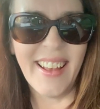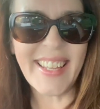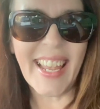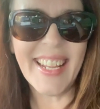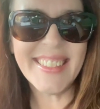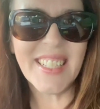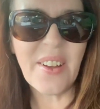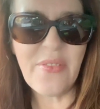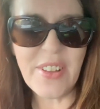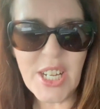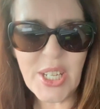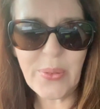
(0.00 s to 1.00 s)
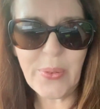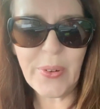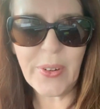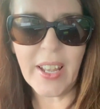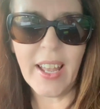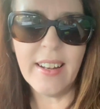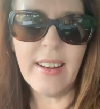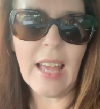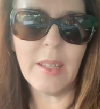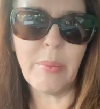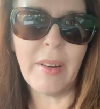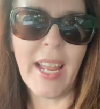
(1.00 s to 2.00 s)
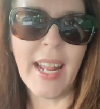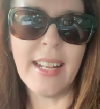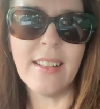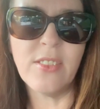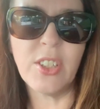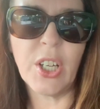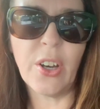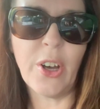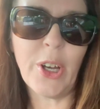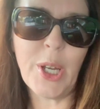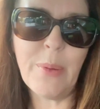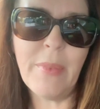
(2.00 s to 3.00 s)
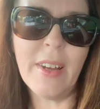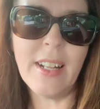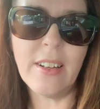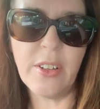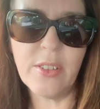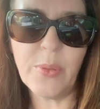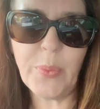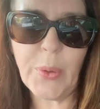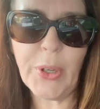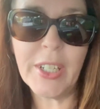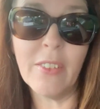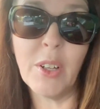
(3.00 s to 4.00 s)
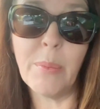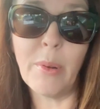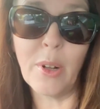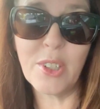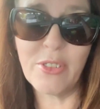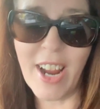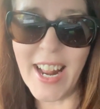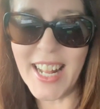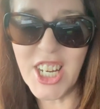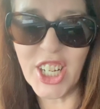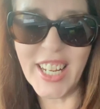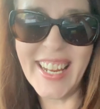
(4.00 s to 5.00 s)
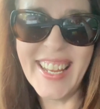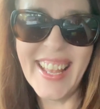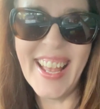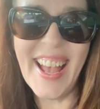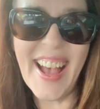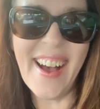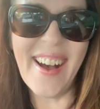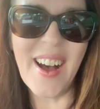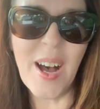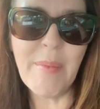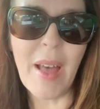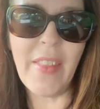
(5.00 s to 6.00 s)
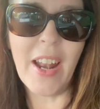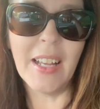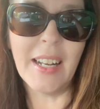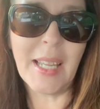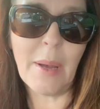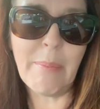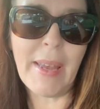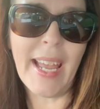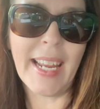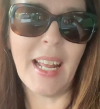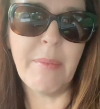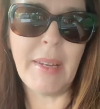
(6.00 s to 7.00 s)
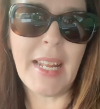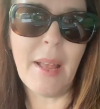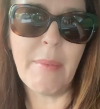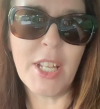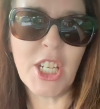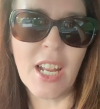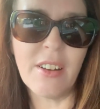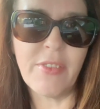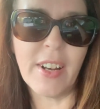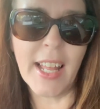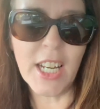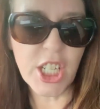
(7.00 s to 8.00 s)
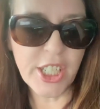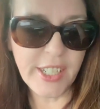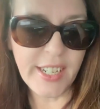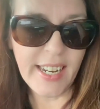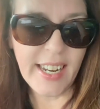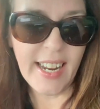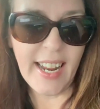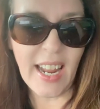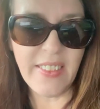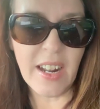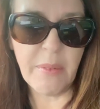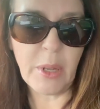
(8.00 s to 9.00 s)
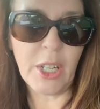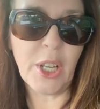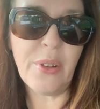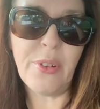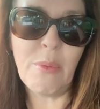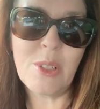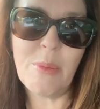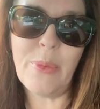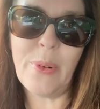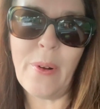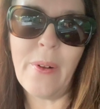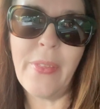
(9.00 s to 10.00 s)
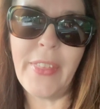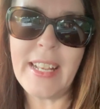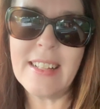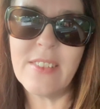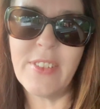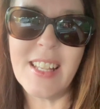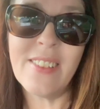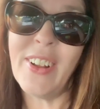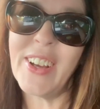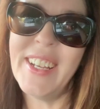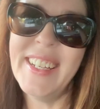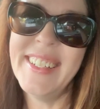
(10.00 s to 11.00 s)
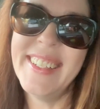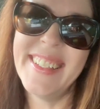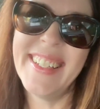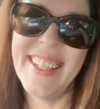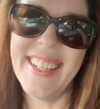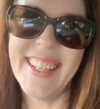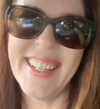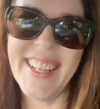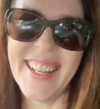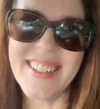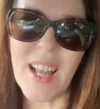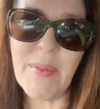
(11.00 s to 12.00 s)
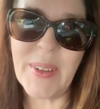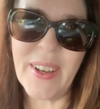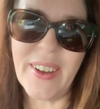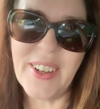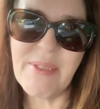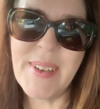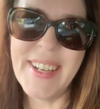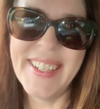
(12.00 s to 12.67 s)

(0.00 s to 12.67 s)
Okay, so I finished the walk. Now the plan is to go home. I need to do some work. I've got a blog to write actually. And then I'm going to come back and meet Emily Jane for lunch. And then I'm going to go film some more things for this vlog. Time to go home.